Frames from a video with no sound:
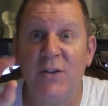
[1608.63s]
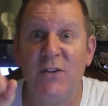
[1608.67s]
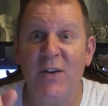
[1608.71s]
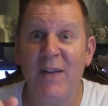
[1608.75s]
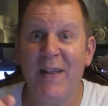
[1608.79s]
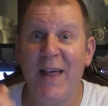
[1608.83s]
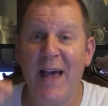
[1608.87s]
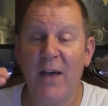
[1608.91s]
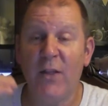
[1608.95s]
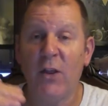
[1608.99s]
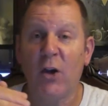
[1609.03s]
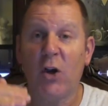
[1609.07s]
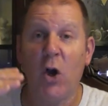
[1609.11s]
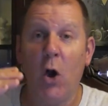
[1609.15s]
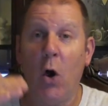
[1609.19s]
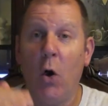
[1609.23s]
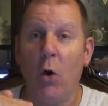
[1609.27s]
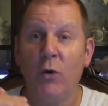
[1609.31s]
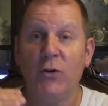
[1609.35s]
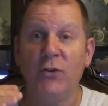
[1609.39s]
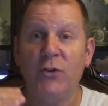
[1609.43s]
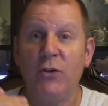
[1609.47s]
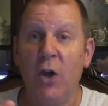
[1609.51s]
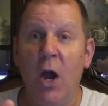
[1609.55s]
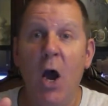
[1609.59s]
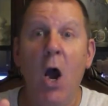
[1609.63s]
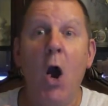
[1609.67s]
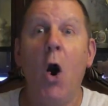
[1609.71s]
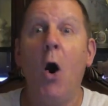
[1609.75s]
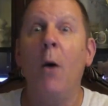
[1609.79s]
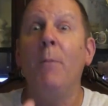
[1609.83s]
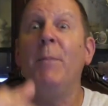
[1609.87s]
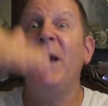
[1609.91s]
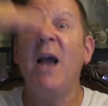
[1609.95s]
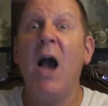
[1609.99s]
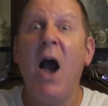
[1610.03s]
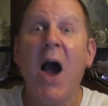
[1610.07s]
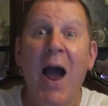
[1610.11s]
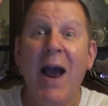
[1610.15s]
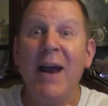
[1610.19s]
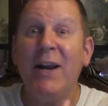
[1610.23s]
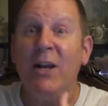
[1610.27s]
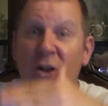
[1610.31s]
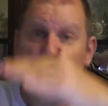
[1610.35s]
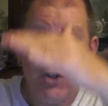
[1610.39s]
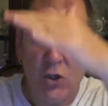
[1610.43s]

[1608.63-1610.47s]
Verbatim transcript: so now the Colts are behind the